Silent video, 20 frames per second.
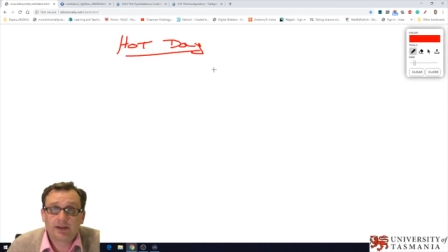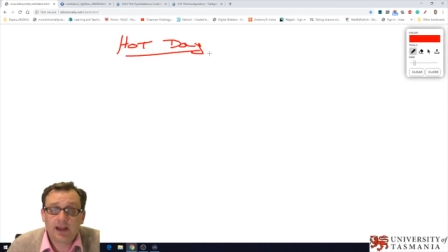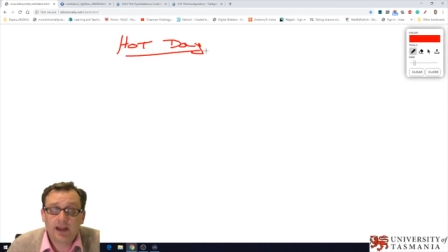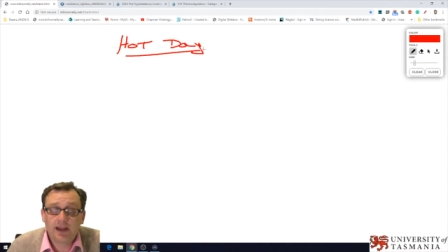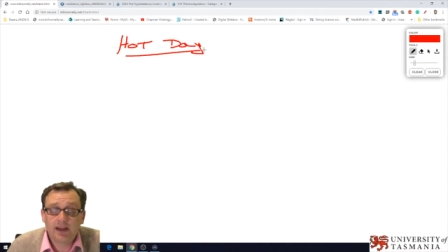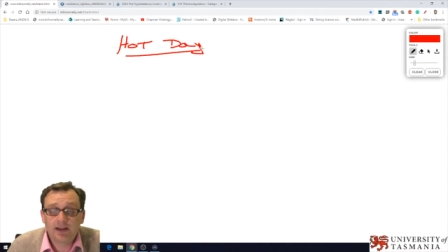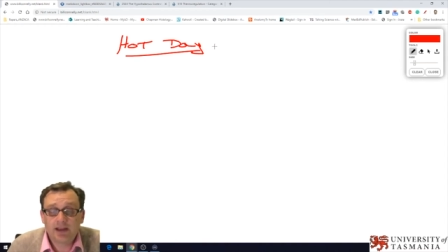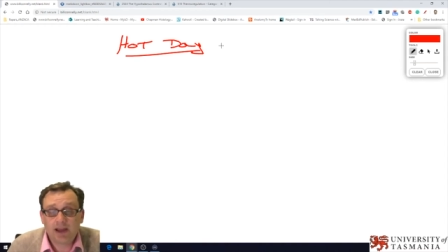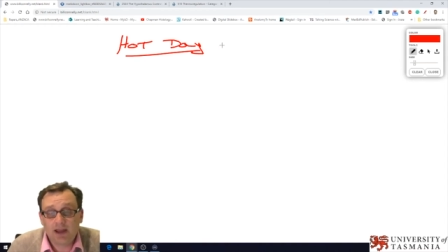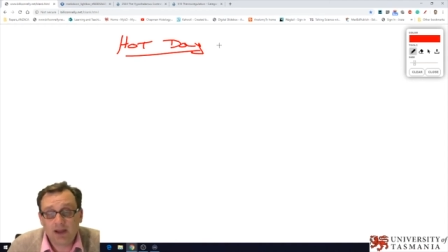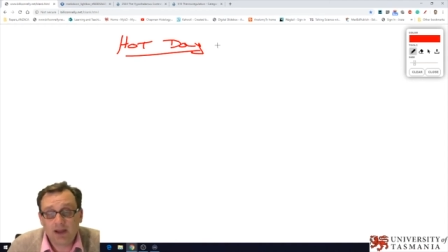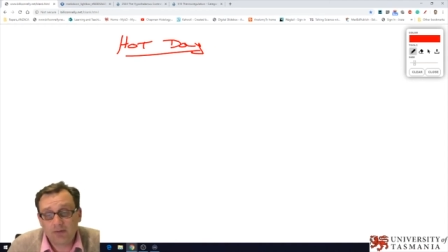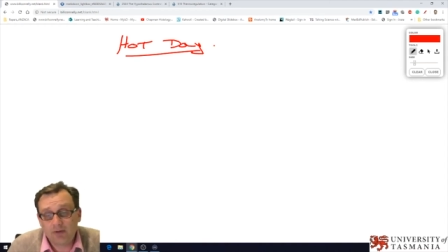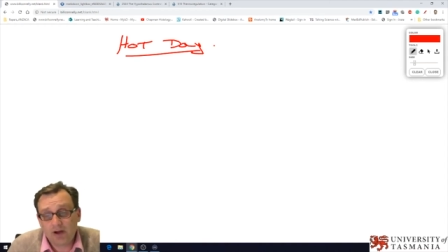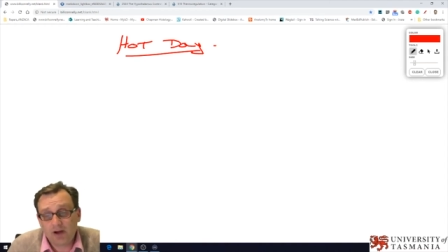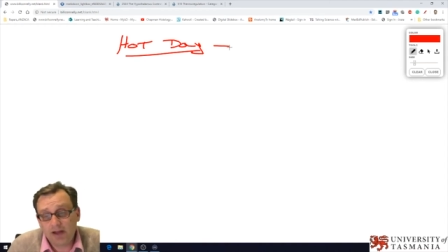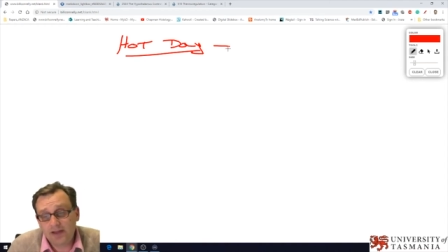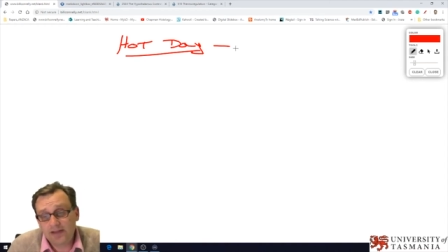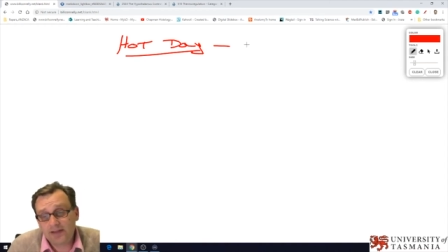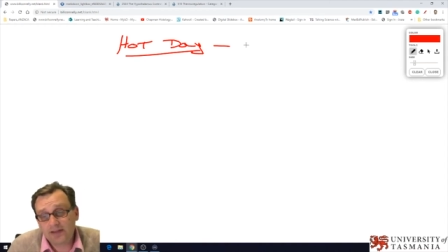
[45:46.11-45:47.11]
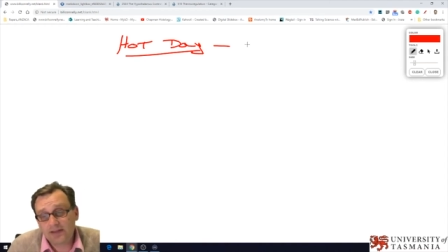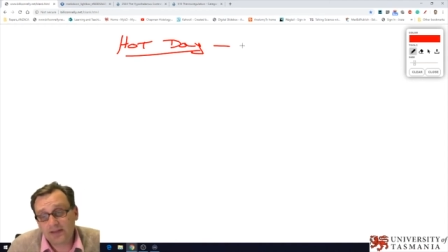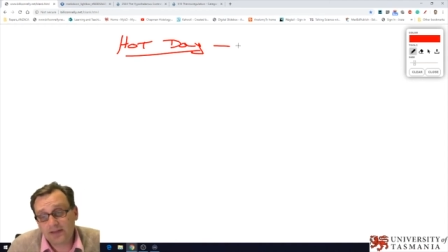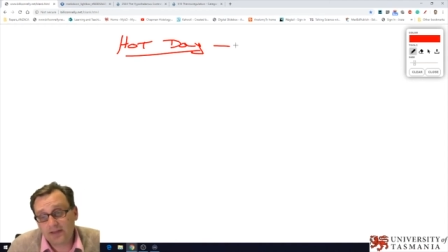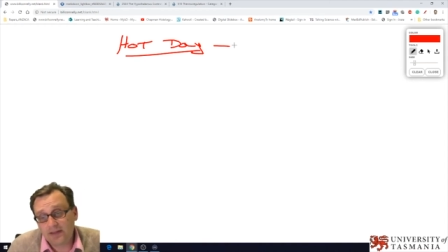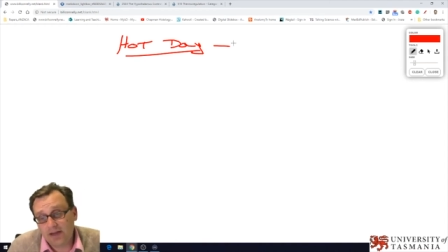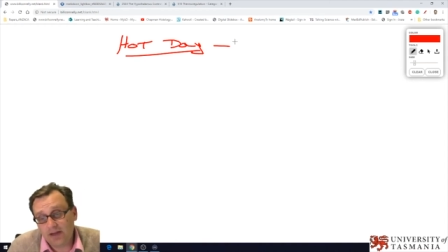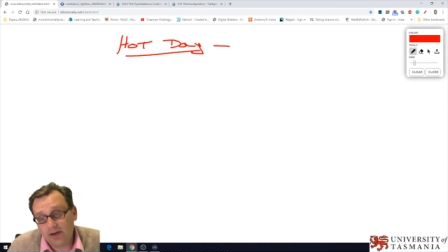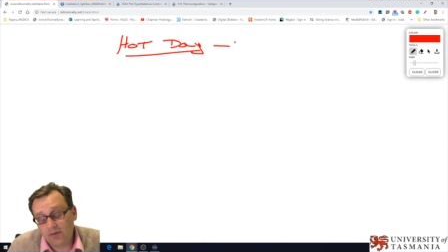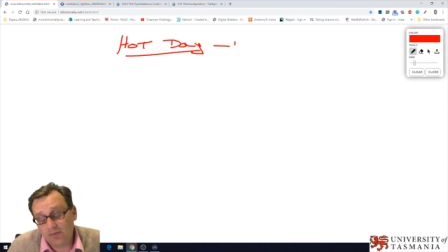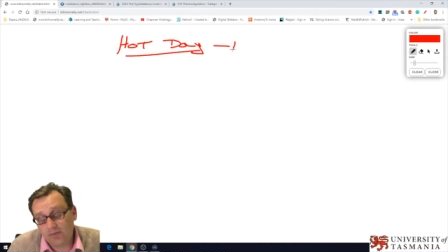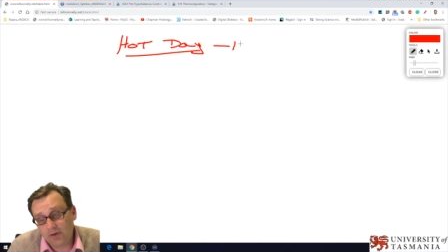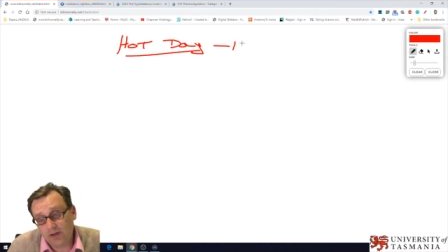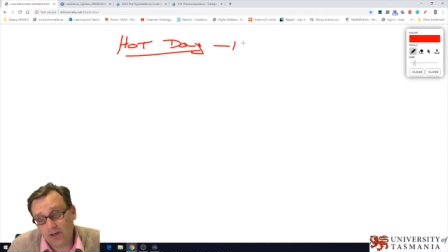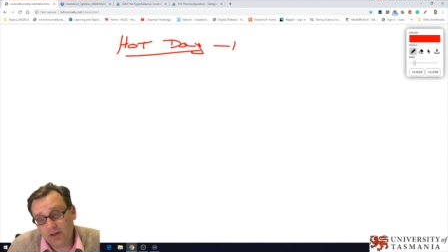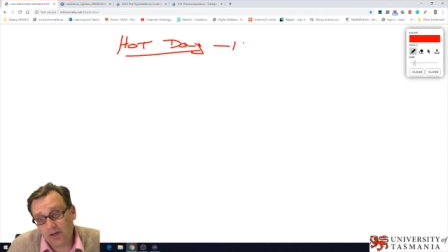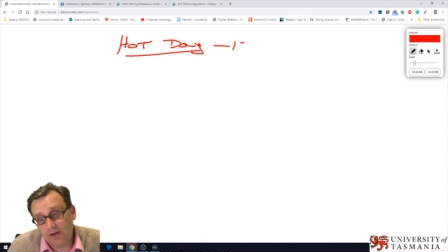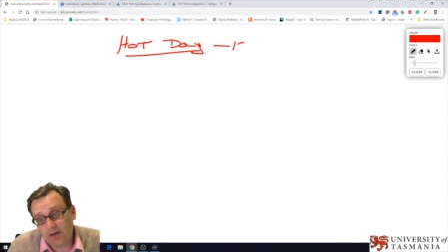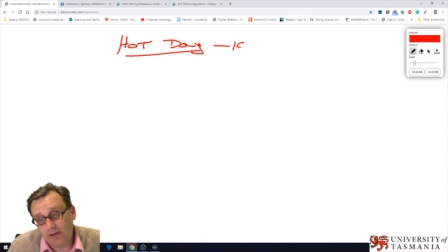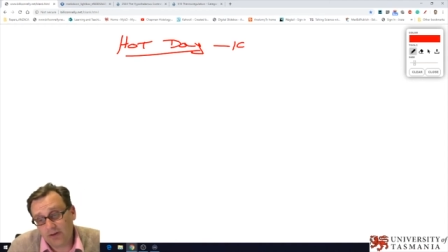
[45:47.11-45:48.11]
running a 10K race
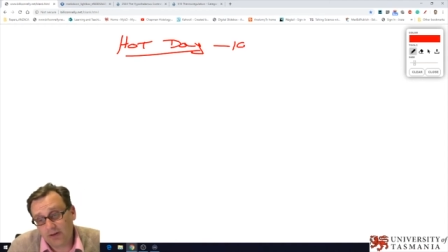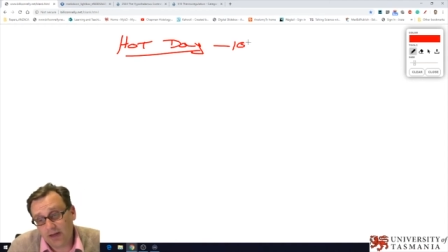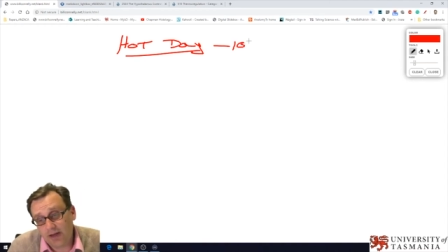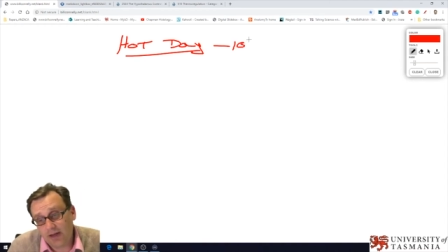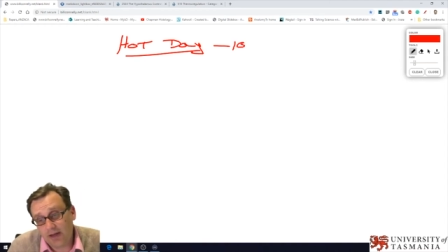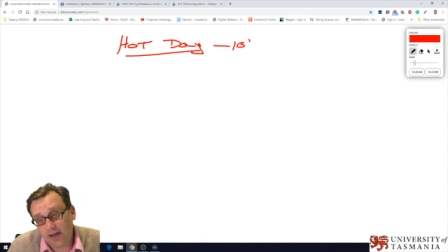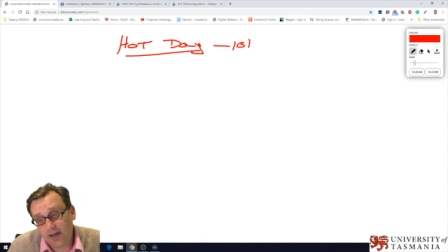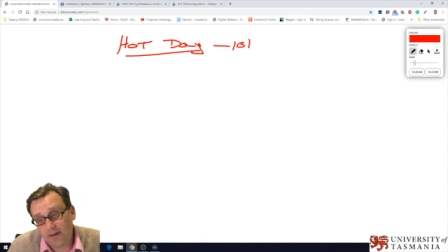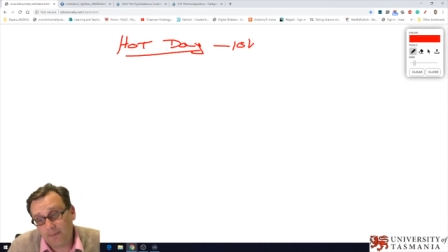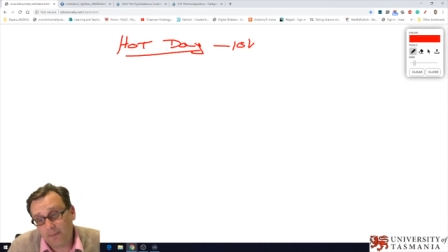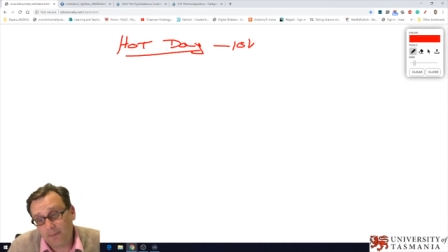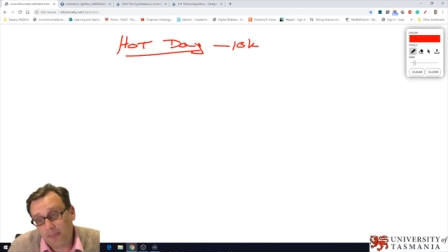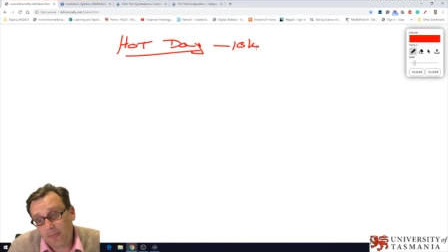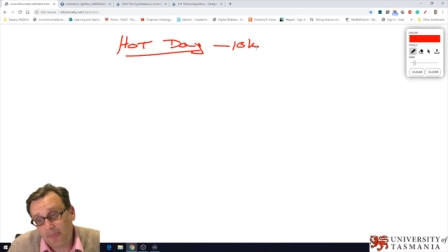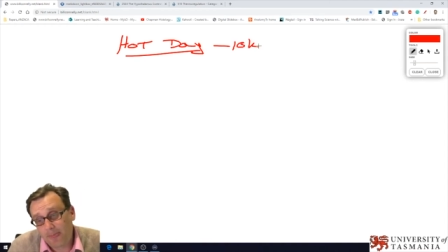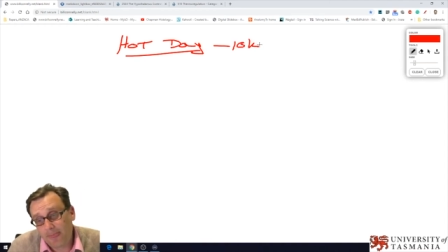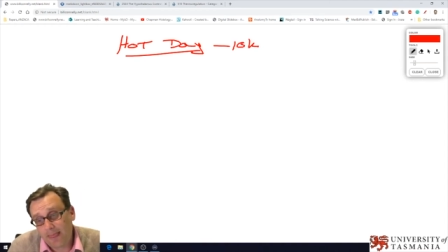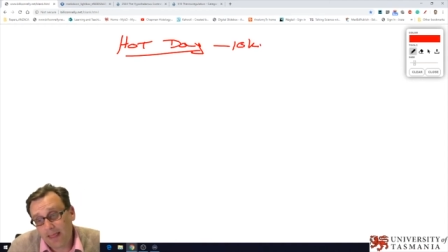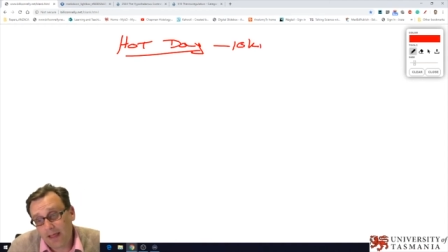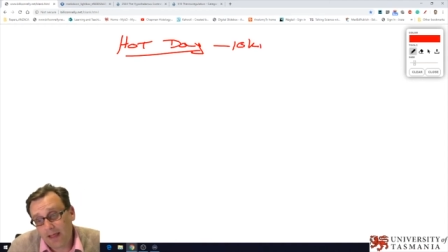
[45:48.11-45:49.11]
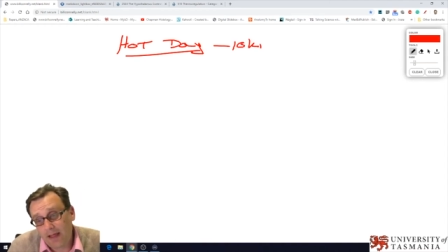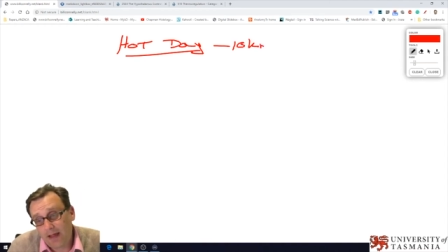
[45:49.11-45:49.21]
on a really hot day,